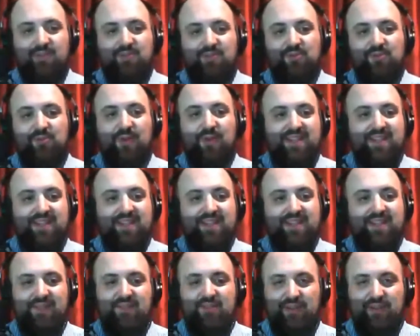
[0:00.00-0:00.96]
which is right down
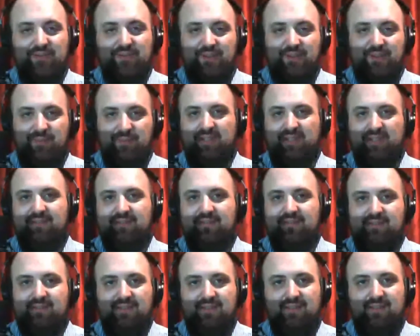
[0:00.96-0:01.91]
the street from me.
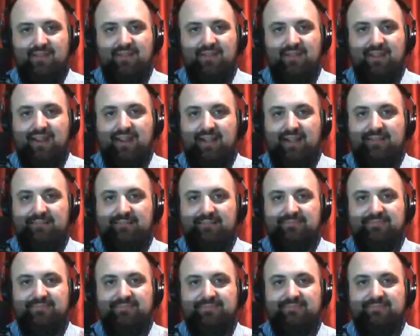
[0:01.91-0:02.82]
Um,